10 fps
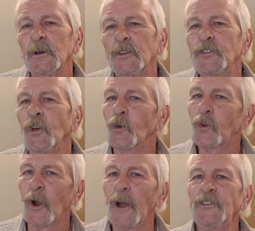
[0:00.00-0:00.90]
And so
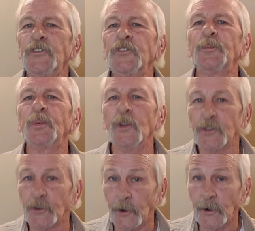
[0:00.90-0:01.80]
Christ's
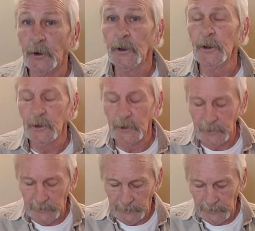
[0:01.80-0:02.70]
prisoner
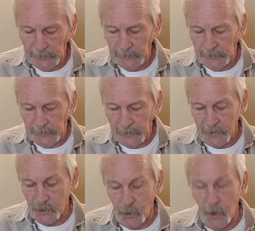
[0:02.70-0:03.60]
and